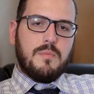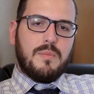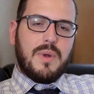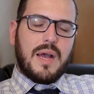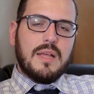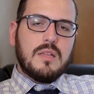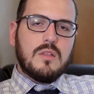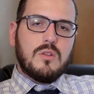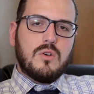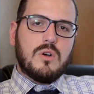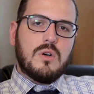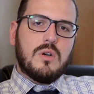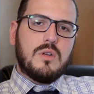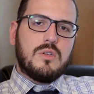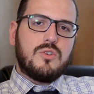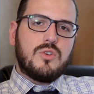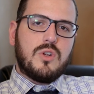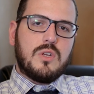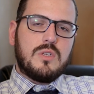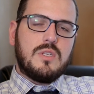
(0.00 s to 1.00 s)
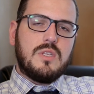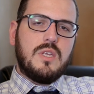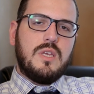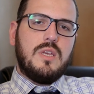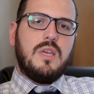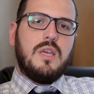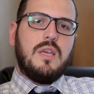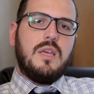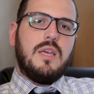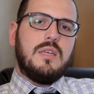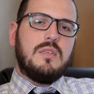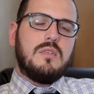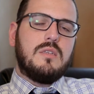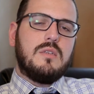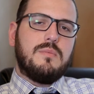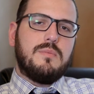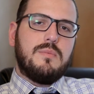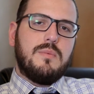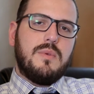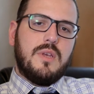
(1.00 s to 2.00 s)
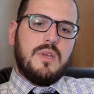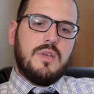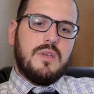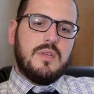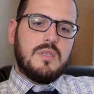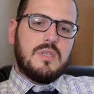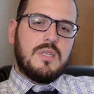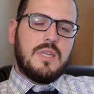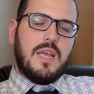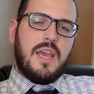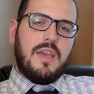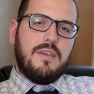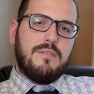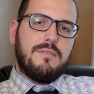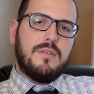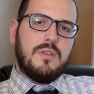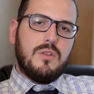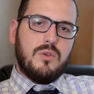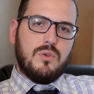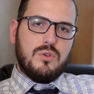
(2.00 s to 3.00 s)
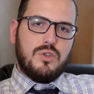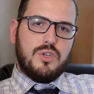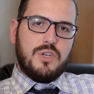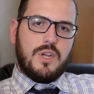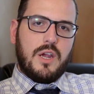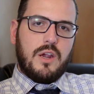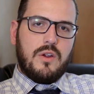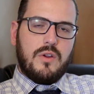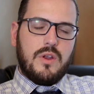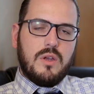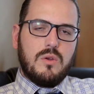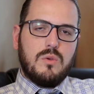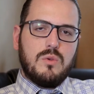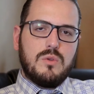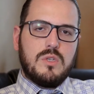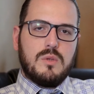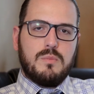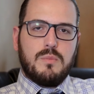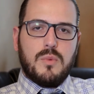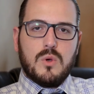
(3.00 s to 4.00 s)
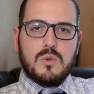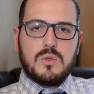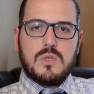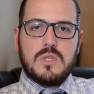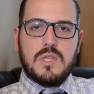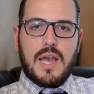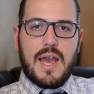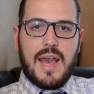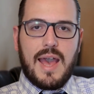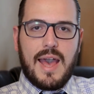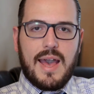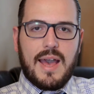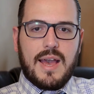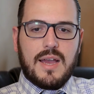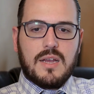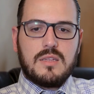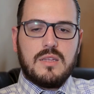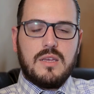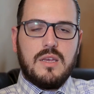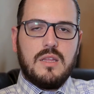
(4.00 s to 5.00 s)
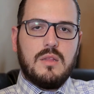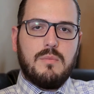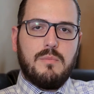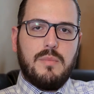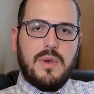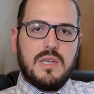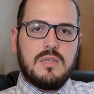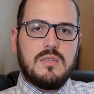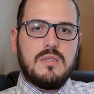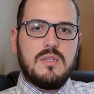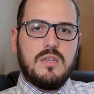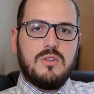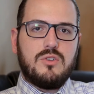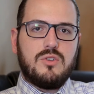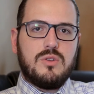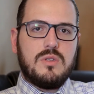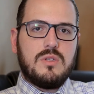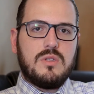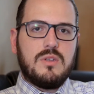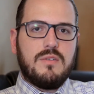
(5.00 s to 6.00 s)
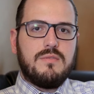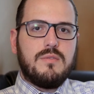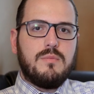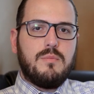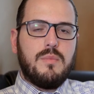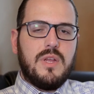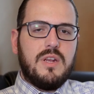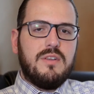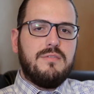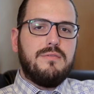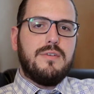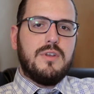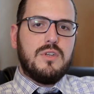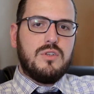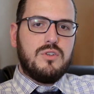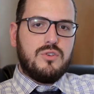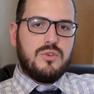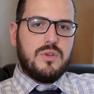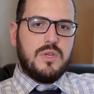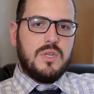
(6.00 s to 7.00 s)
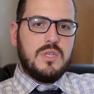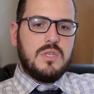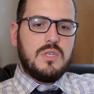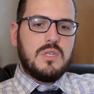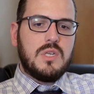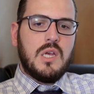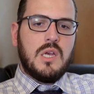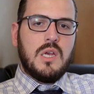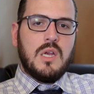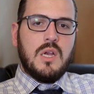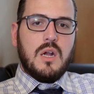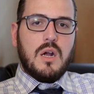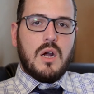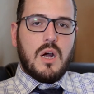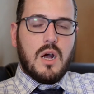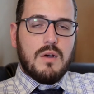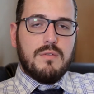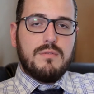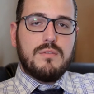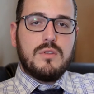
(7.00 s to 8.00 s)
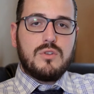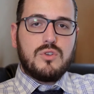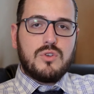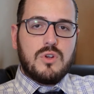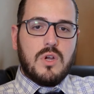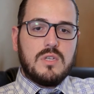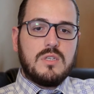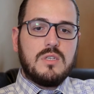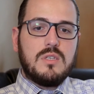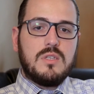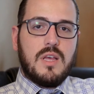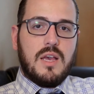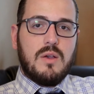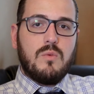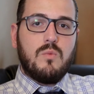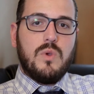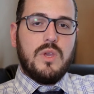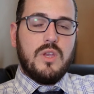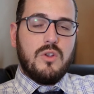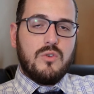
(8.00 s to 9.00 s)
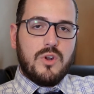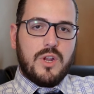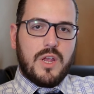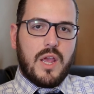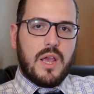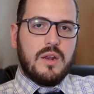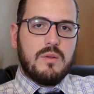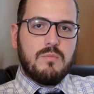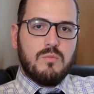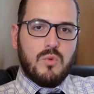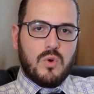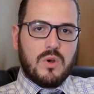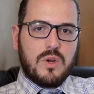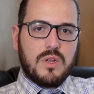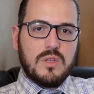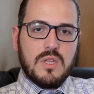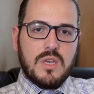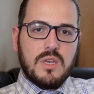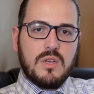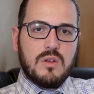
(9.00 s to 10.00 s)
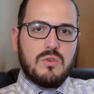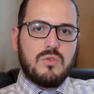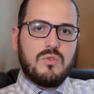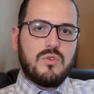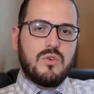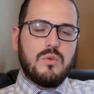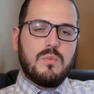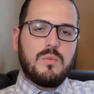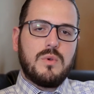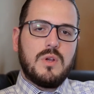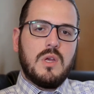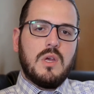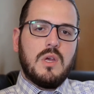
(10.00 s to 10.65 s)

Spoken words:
by law, a trustee is a fiduciary who's supposed to act in the best interest of the beneficiaries of the trust that we create at Morgan Legal Group.